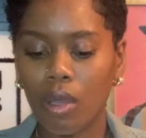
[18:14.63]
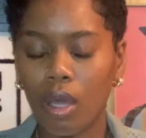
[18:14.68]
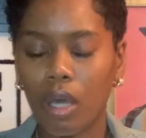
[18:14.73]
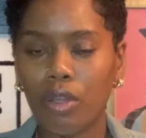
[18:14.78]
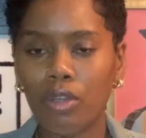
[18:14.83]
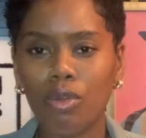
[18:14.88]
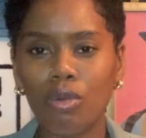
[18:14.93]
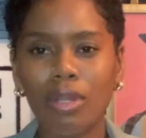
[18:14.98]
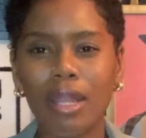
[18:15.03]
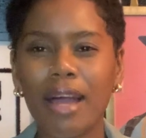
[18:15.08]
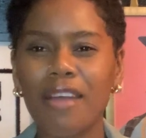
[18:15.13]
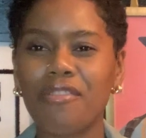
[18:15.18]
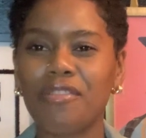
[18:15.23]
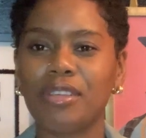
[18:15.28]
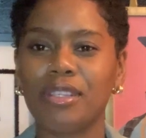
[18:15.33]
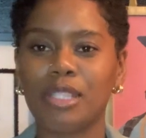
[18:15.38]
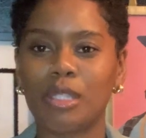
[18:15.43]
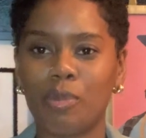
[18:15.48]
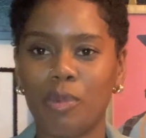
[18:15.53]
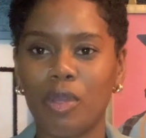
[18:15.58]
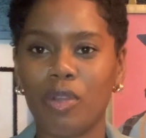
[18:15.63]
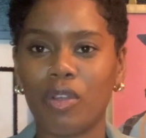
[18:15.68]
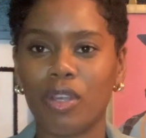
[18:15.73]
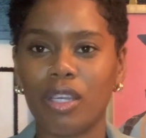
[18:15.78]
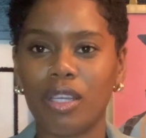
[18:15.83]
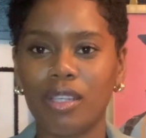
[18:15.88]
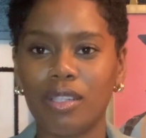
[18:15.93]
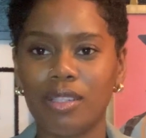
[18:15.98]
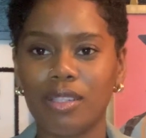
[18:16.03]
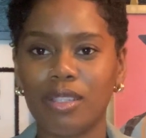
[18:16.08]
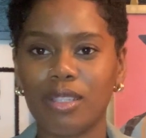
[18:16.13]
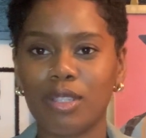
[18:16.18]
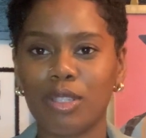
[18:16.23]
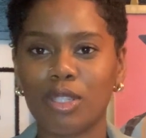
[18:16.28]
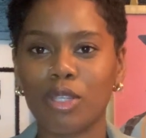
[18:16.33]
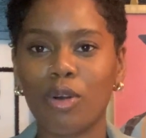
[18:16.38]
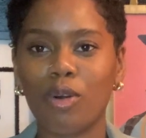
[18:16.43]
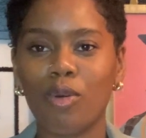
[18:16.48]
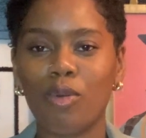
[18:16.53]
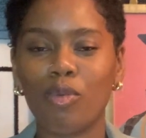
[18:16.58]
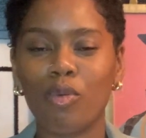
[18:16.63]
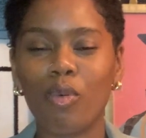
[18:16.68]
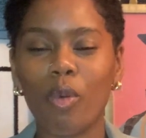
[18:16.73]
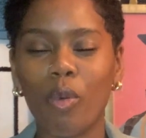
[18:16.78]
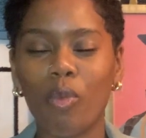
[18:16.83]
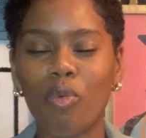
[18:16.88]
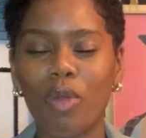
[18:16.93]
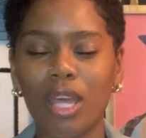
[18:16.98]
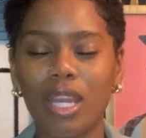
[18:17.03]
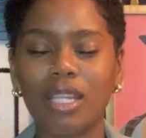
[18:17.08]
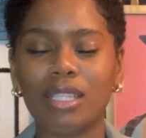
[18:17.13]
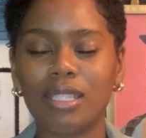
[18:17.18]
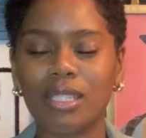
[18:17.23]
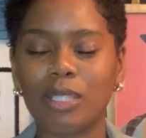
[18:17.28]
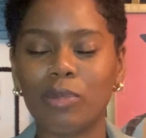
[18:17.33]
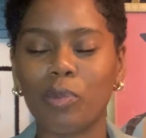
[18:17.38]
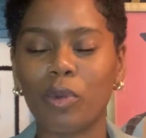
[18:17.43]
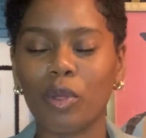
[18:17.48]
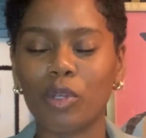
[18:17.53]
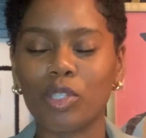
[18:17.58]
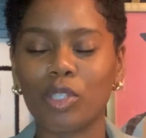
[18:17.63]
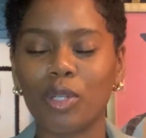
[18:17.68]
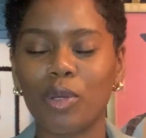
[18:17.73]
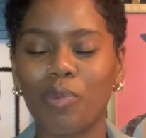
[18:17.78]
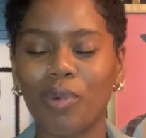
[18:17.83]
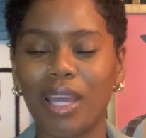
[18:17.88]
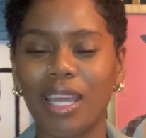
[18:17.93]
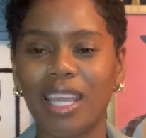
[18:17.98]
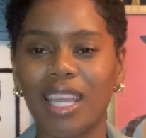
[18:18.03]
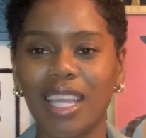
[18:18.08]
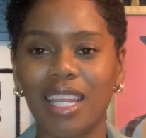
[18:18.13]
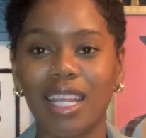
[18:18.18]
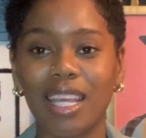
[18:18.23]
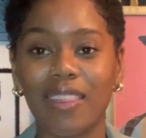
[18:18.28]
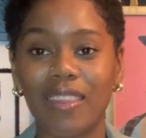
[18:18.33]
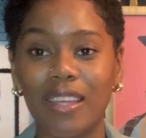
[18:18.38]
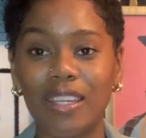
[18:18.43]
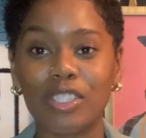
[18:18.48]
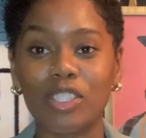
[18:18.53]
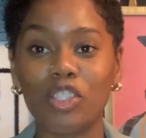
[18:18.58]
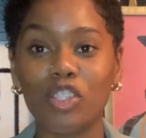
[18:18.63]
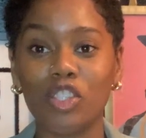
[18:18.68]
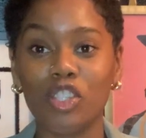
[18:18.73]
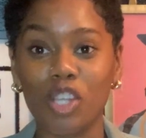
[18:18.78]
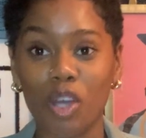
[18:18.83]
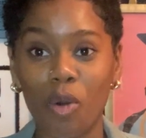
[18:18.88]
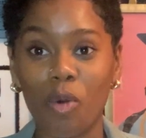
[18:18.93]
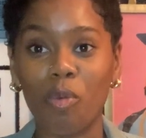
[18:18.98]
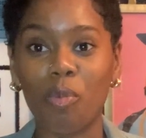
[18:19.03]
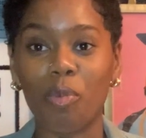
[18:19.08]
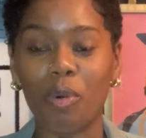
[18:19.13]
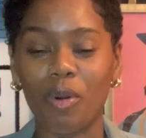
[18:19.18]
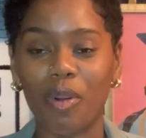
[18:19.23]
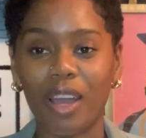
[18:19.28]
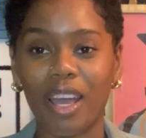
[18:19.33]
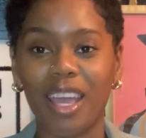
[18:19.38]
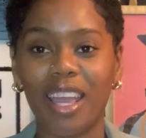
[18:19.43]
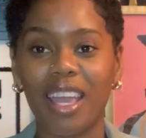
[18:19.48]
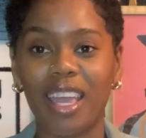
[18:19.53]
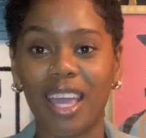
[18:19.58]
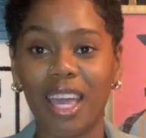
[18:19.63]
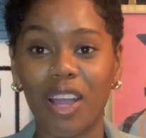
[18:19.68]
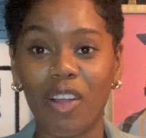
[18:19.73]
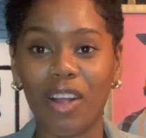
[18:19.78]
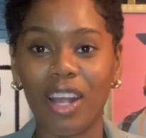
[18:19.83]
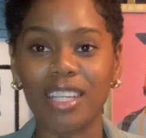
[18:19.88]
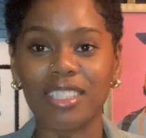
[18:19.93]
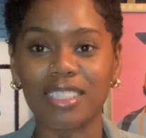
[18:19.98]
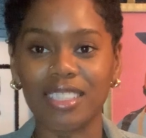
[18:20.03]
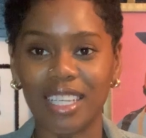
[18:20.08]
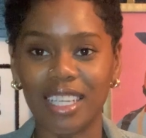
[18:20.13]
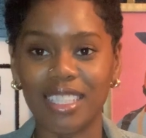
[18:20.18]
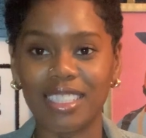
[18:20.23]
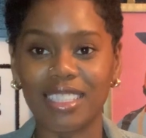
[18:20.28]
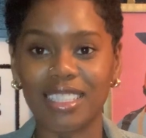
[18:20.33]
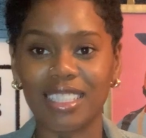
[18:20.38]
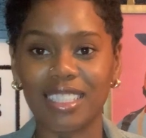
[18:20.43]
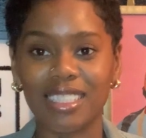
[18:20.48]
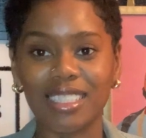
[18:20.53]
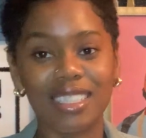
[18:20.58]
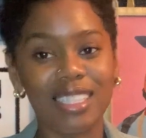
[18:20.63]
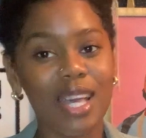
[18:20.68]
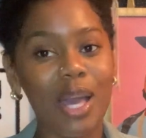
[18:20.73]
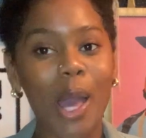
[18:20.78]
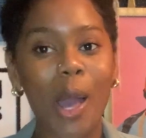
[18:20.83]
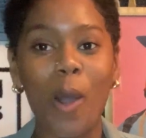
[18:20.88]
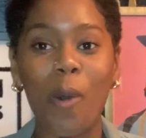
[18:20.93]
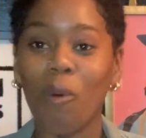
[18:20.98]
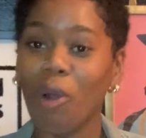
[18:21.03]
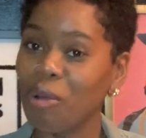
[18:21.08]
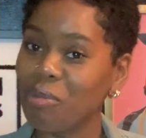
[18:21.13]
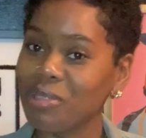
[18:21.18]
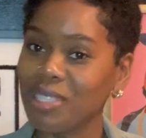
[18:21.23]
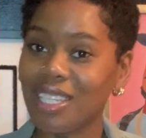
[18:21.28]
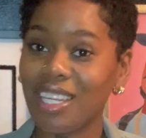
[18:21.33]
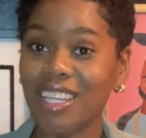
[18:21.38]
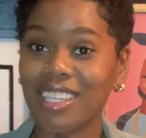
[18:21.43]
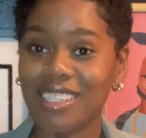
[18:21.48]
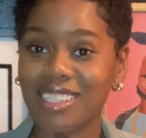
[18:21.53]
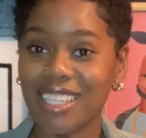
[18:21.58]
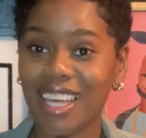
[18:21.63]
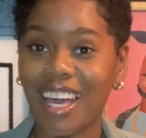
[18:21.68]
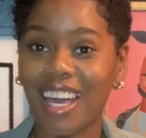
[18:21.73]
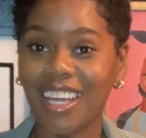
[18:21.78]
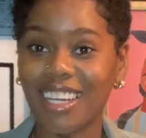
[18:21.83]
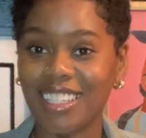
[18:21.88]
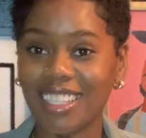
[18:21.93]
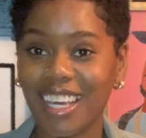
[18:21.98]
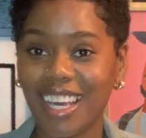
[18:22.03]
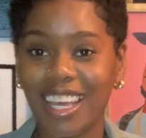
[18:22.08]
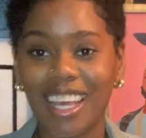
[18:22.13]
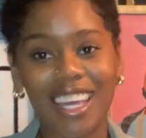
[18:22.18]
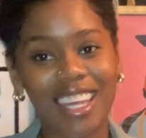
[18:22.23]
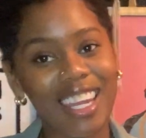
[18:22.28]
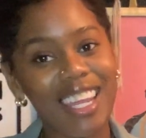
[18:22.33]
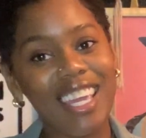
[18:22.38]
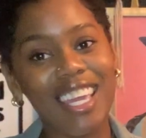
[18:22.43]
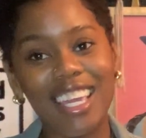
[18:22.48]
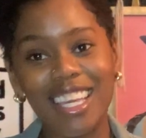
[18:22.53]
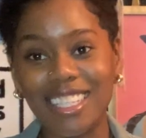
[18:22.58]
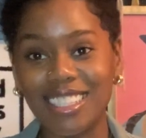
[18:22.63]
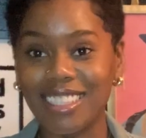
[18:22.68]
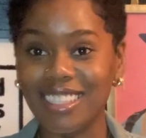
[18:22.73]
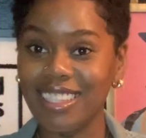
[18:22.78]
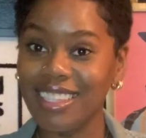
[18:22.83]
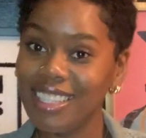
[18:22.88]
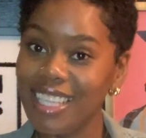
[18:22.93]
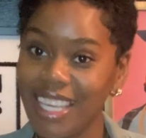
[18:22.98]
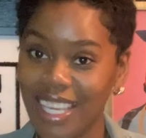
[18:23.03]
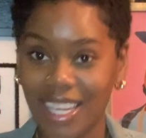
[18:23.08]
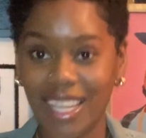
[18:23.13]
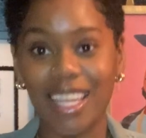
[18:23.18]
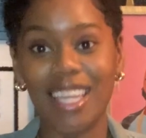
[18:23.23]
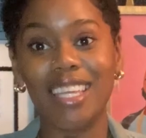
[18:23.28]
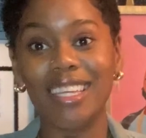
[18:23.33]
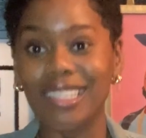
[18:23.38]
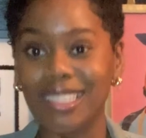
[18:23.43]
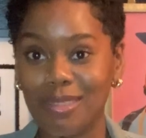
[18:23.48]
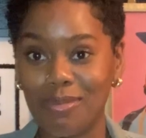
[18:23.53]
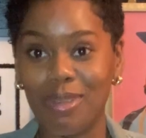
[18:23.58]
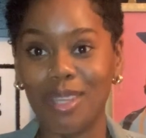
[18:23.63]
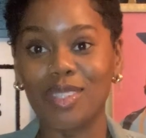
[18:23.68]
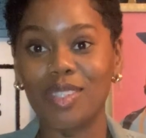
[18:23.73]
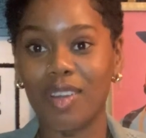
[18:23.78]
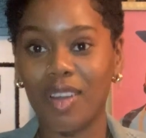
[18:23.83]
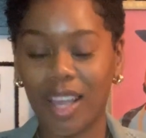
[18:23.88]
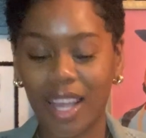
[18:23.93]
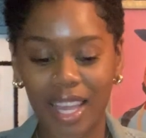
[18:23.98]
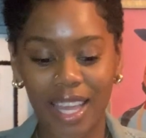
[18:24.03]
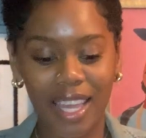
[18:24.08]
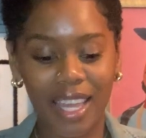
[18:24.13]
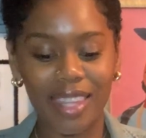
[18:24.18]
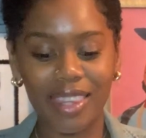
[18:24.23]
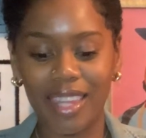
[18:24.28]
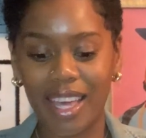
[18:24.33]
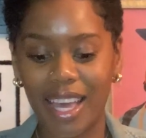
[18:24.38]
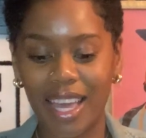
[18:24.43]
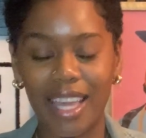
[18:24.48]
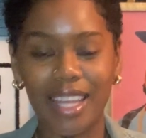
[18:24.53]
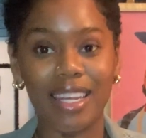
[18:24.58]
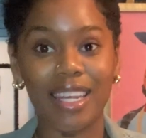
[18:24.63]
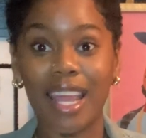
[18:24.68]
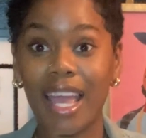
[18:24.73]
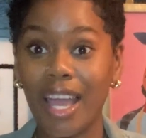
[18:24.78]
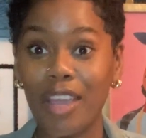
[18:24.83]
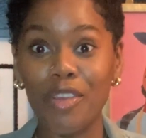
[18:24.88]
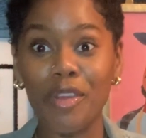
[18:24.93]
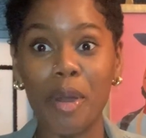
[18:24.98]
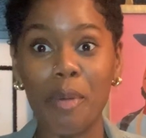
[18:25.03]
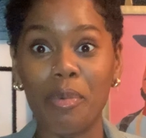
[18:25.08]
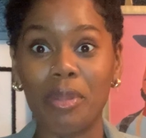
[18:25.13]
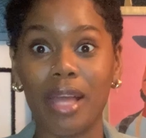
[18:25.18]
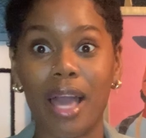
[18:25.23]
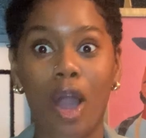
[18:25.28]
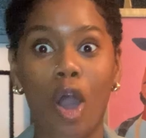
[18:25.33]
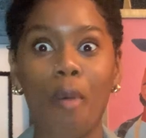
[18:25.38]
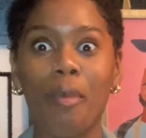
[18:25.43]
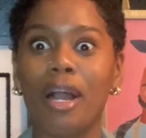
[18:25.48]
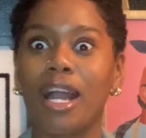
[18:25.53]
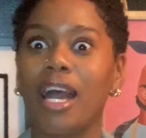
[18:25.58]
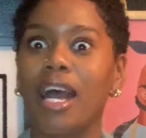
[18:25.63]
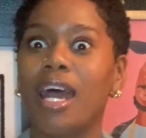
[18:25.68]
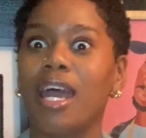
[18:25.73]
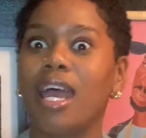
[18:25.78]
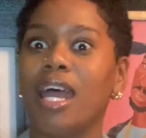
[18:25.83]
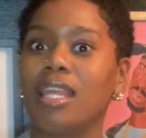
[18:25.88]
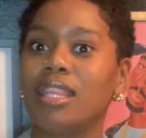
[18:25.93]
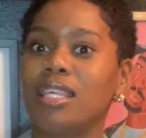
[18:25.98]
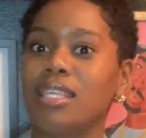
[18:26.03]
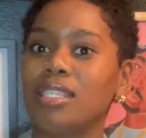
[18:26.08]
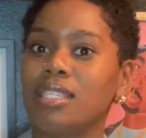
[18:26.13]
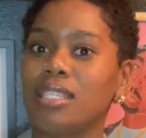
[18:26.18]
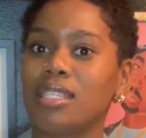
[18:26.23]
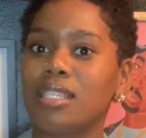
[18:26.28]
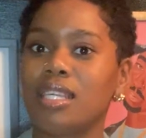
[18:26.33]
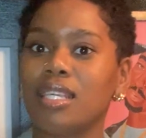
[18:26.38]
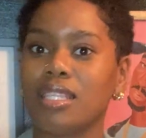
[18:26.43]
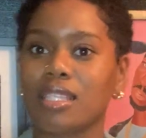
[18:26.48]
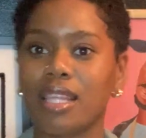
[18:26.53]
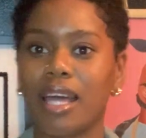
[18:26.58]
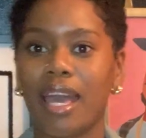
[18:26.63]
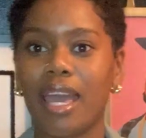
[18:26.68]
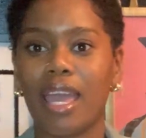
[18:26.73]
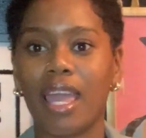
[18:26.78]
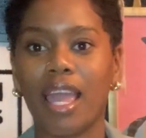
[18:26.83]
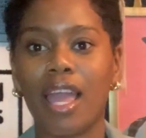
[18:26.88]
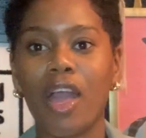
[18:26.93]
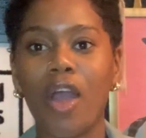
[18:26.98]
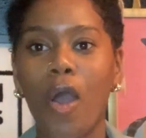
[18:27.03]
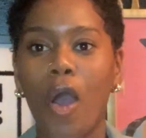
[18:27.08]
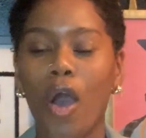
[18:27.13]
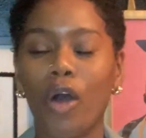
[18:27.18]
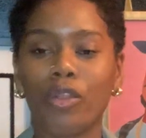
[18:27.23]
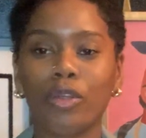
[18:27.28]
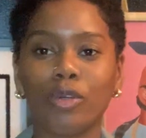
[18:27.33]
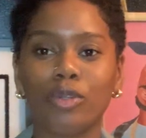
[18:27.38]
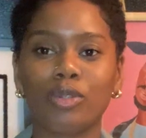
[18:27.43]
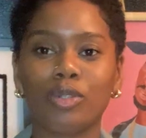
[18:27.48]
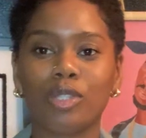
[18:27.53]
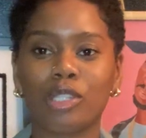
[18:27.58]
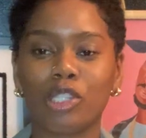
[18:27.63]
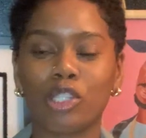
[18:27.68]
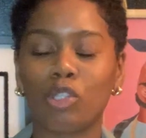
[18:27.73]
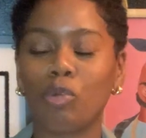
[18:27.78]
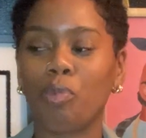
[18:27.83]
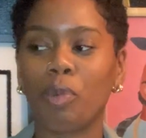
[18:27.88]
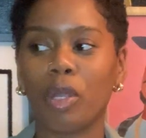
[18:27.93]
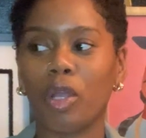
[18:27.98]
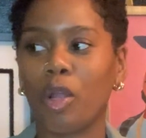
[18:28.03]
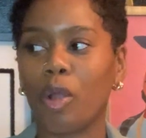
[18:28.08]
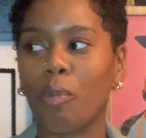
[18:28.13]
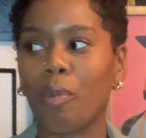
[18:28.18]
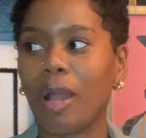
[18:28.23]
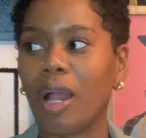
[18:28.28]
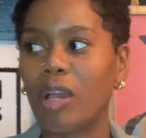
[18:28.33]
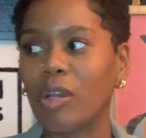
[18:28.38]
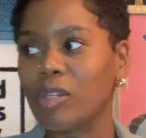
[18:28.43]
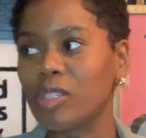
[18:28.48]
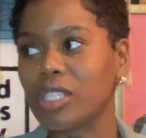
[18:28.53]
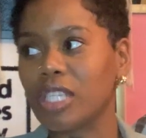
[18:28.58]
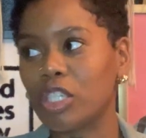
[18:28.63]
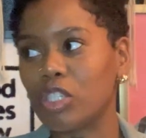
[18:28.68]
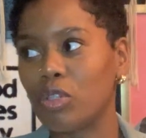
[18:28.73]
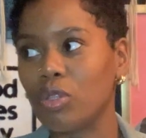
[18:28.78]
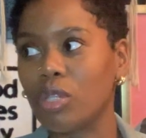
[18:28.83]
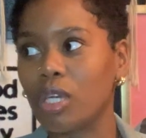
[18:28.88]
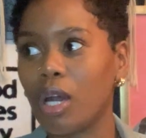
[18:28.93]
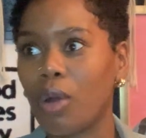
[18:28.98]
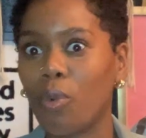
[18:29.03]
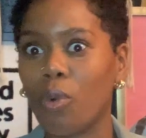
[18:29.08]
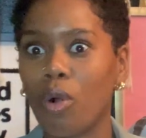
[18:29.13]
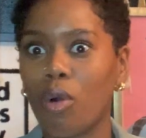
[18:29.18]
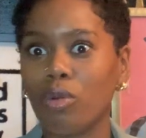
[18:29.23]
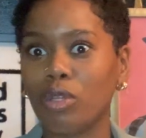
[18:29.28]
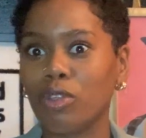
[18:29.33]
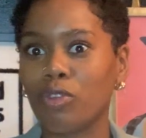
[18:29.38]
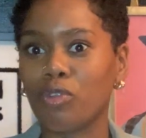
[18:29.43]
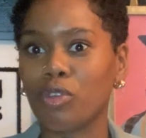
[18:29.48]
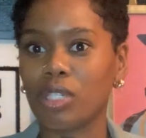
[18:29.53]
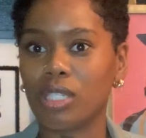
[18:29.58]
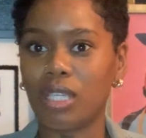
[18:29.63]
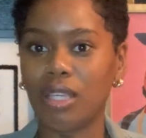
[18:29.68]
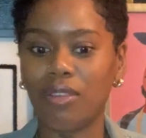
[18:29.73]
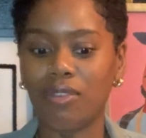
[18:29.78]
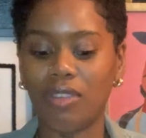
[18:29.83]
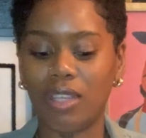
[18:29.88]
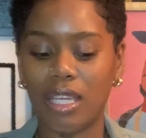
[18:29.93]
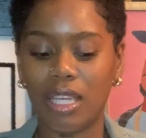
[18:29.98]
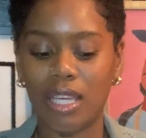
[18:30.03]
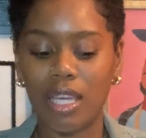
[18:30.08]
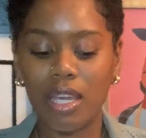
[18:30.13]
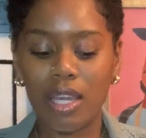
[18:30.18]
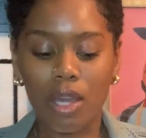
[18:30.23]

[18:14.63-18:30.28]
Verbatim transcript: a new life experience. So you are ready to spiritually awaken, and that is dope. Okay, congratulations. Welcome to the other side, Clyde. It's lit in this bitch. Okay, like now you could be like, oh my god, this is this. Like all those superhero powers that you thought were only for TV